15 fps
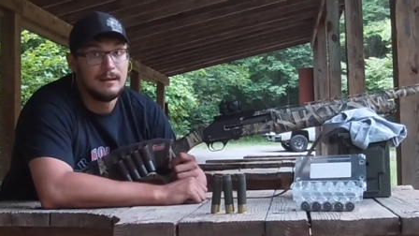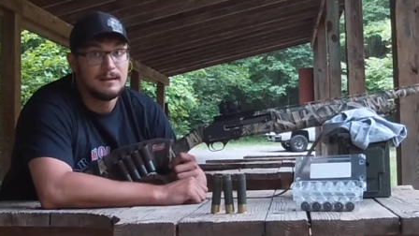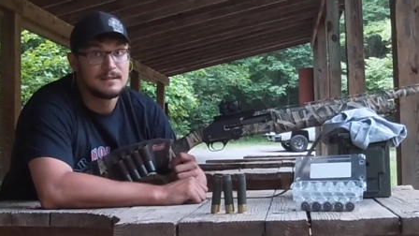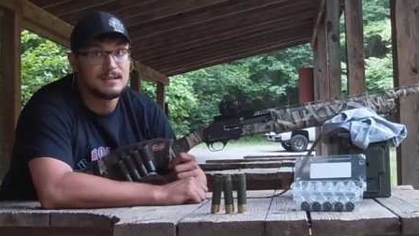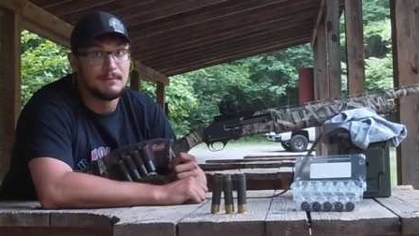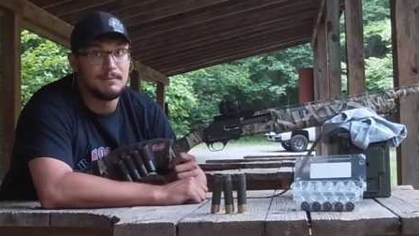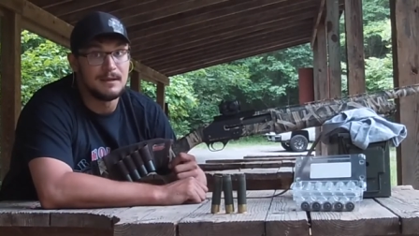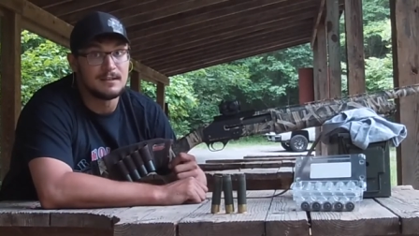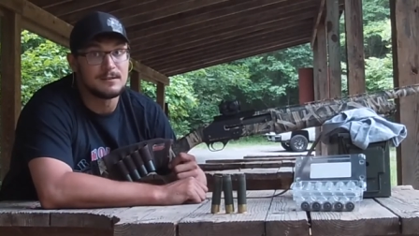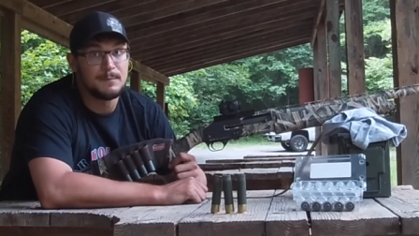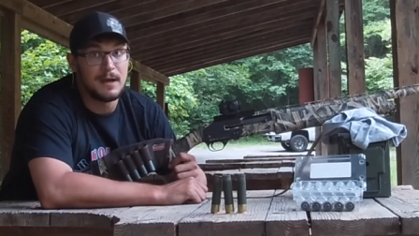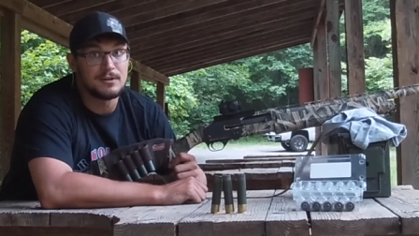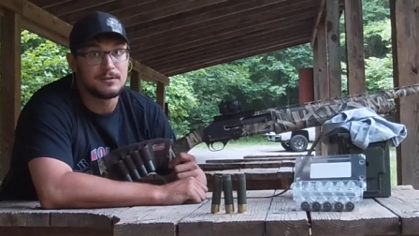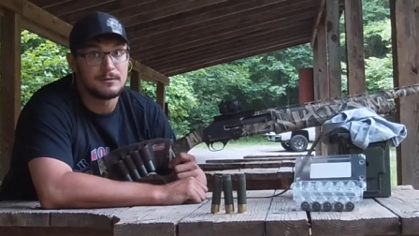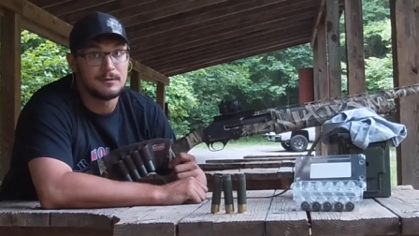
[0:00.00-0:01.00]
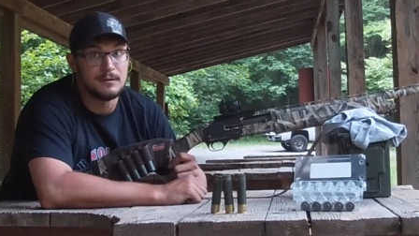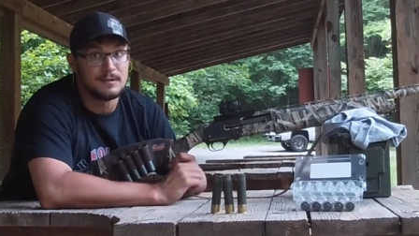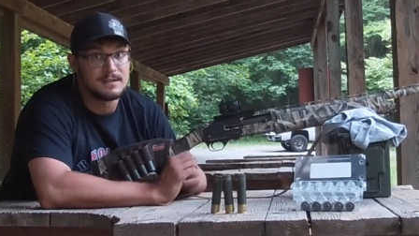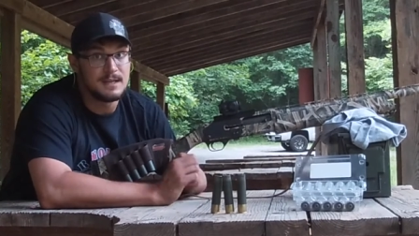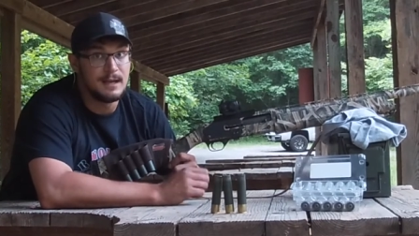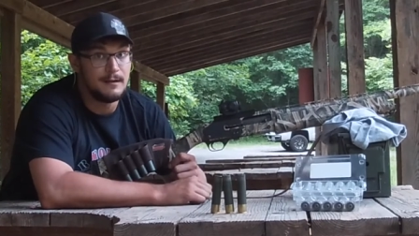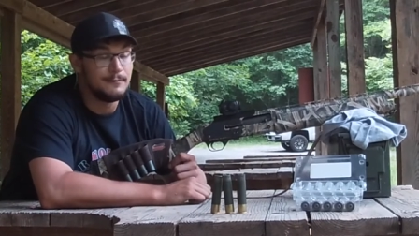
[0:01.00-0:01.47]
something special
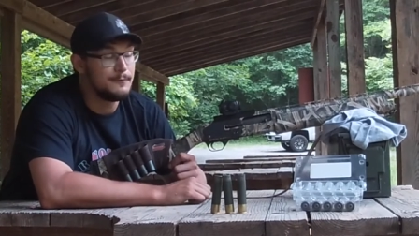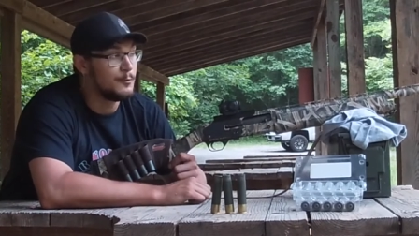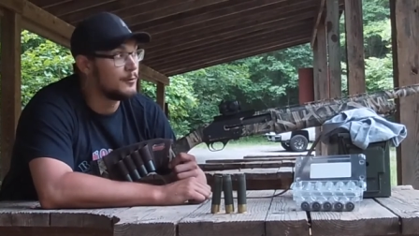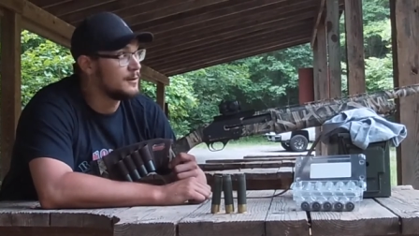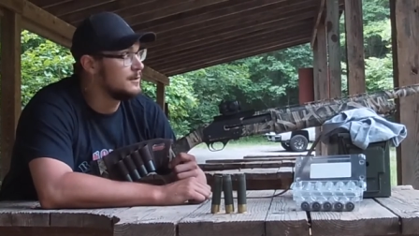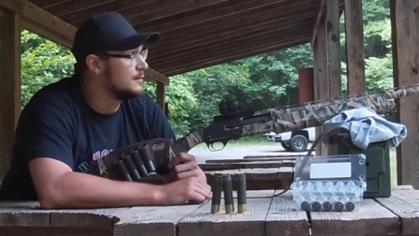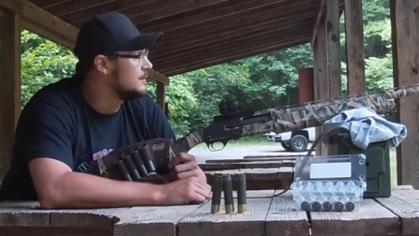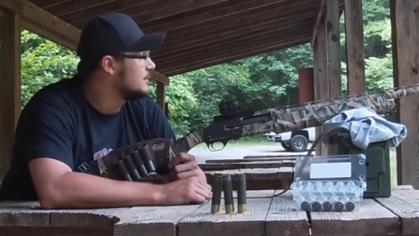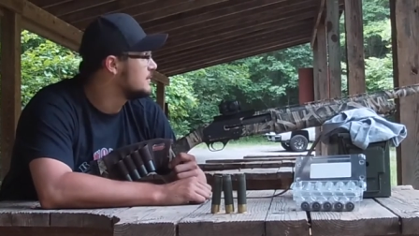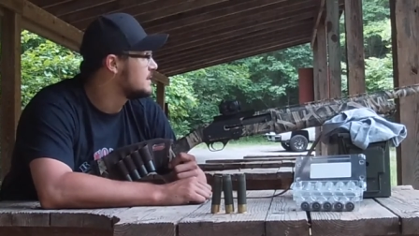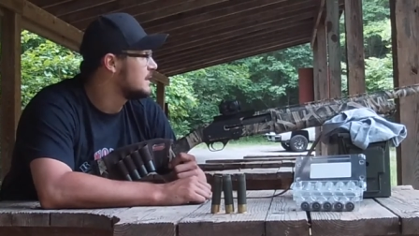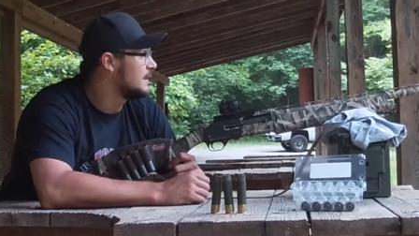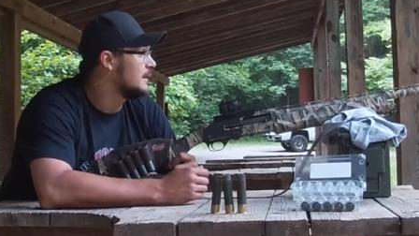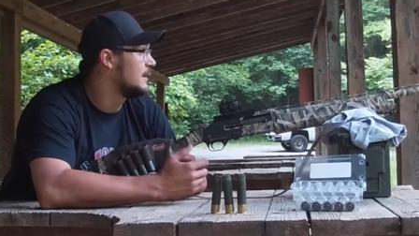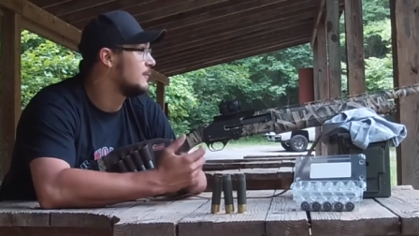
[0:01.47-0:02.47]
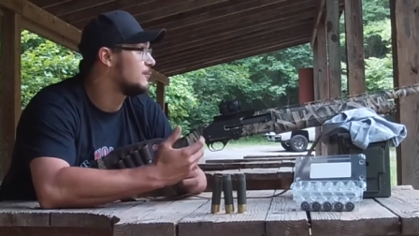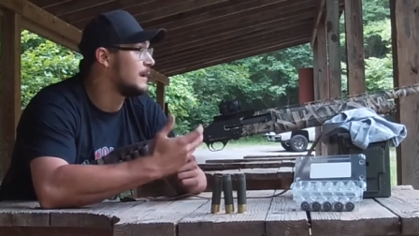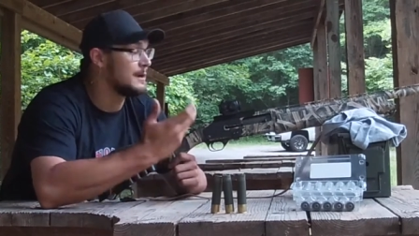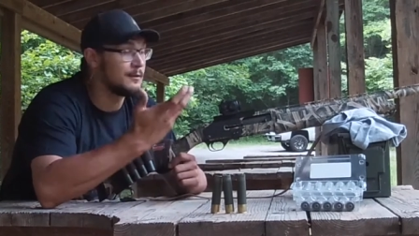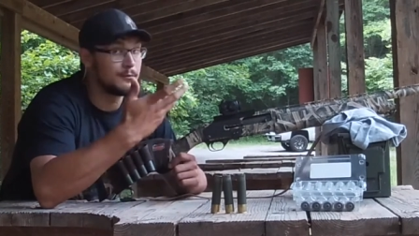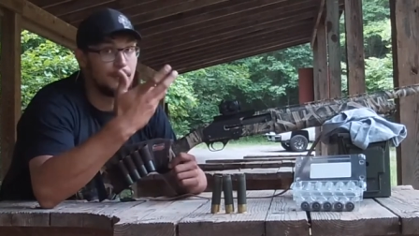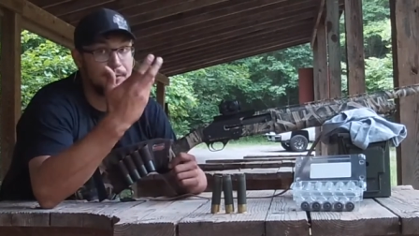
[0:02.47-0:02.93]
yourself or you're using a
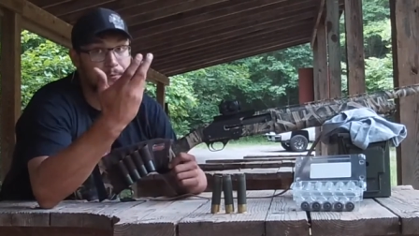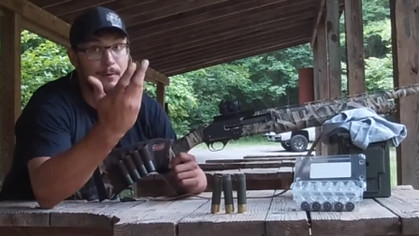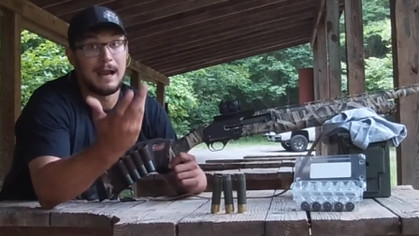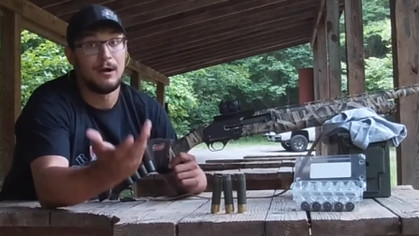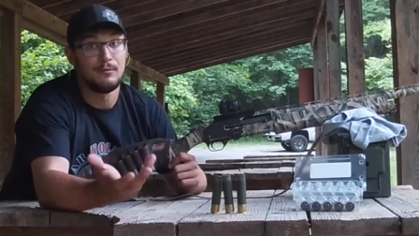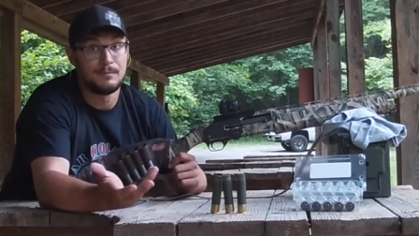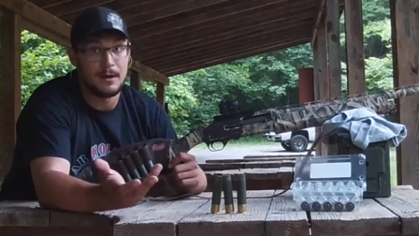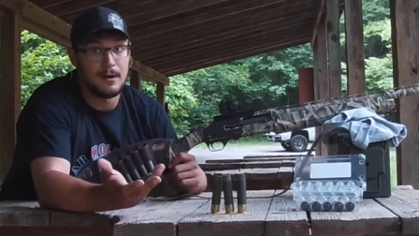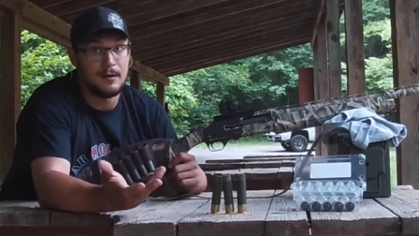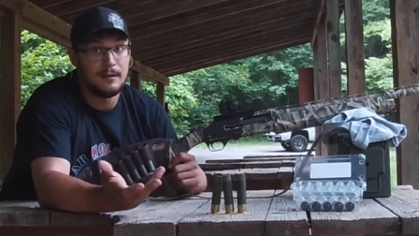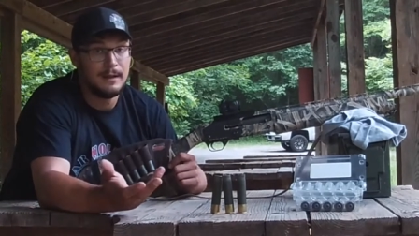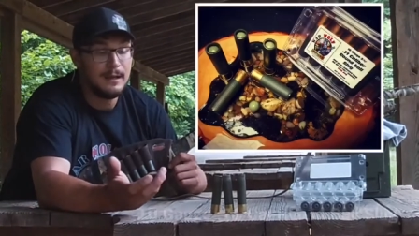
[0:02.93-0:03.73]
regular old round ball